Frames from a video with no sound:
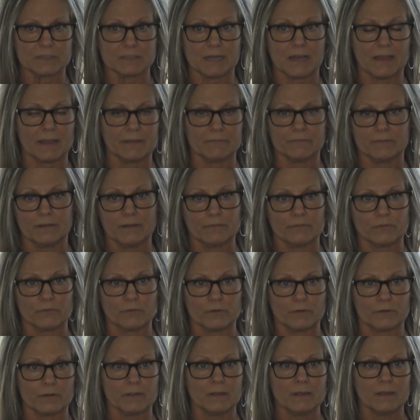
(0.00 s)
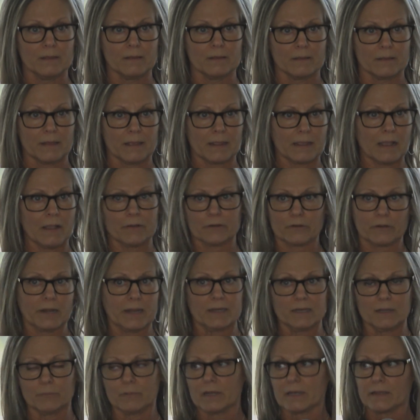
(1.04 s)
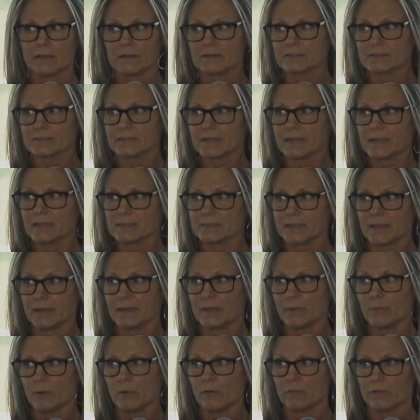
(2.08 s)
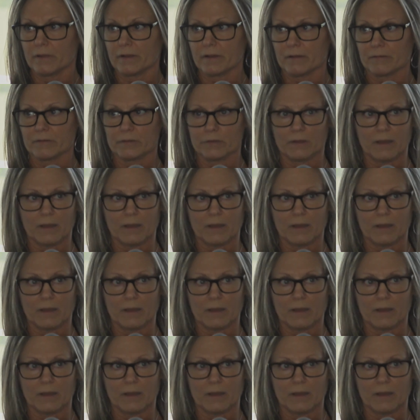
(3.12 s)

I've never encountered anybody else that has NMO there.